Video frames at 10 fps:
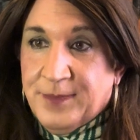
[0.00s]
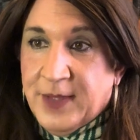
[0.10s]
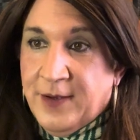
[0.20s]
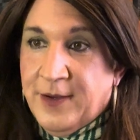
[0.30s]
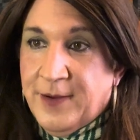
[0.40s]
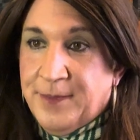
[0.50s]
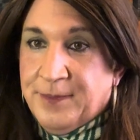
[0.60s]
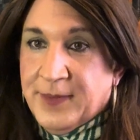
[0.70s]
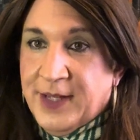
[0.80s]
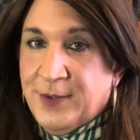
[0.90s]
And
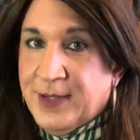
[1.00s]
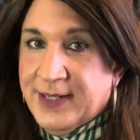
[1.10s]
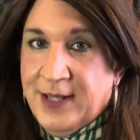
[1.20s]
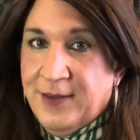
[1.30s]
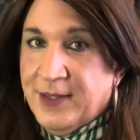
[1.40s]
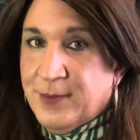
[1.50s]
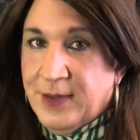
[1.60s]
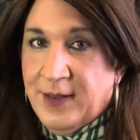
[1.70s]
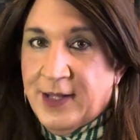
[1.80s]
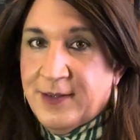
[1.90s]
you can tell this with
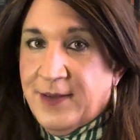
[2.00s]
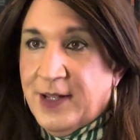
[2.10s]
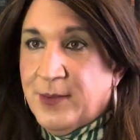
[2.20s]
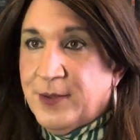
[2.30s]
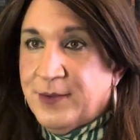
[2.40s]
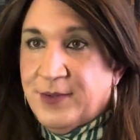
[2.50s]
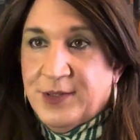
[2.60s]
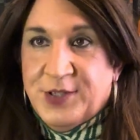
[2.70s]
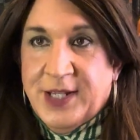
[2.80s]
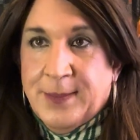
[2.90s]
lots of animals:
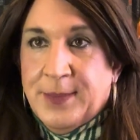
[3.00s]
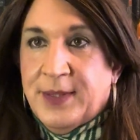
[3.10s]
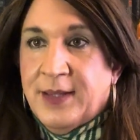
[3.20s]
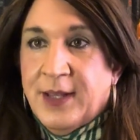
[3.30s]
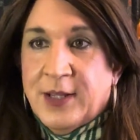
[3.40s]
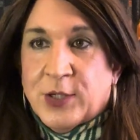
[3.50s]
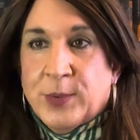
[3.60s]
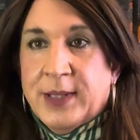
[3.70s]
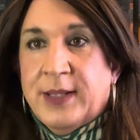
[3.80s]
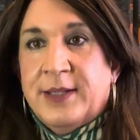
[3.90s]
chimps,
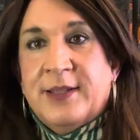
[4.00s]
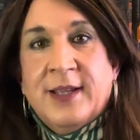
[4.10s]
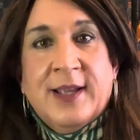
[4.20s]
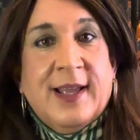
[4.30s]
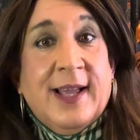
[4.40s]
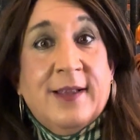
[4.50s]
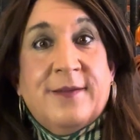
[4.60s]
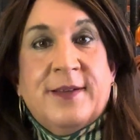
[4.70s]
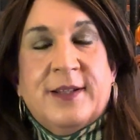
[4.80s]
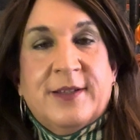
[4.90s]
gorillas,
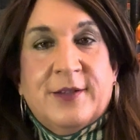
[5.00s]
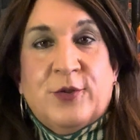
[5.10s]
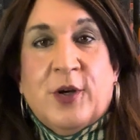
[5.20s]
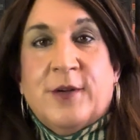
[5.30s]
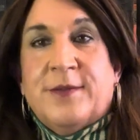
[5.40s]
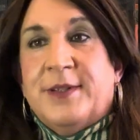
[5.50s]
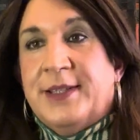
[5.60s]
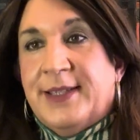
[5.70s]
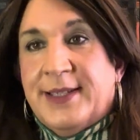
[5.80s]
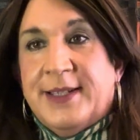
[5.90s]
elephants,
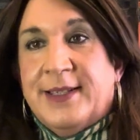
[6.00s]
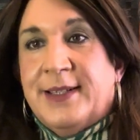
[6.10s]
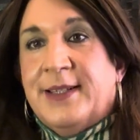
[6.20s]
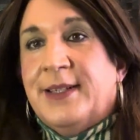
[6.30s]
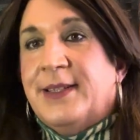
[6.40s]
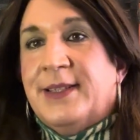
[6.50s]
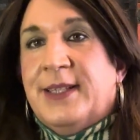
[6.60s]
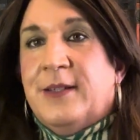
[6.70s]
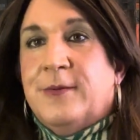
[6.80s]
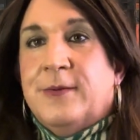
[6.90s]
dolphins,
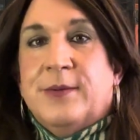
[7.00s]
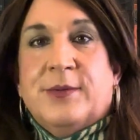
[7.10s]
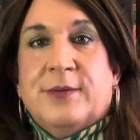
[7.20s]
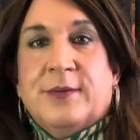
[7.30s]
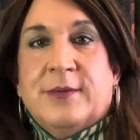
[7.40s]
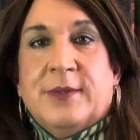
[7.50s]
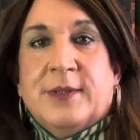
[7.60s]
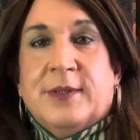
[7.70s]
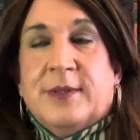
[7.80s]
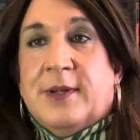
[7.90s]
seals.
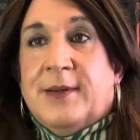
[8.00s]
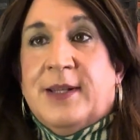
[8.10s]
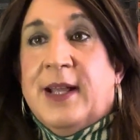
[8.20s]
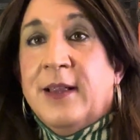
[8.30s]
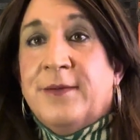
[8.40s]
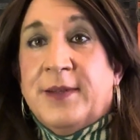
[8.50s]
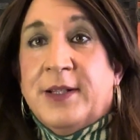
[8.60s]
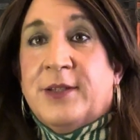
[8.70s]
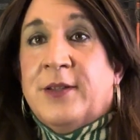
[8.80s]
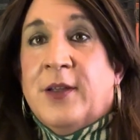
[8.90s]
I mean,
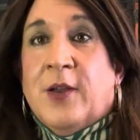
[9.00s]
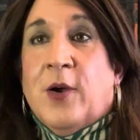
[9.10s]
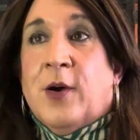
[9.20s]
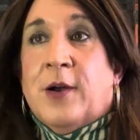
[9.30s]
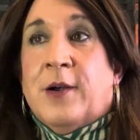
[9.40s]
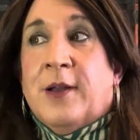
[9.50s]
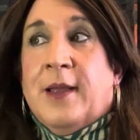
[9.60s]
elephants are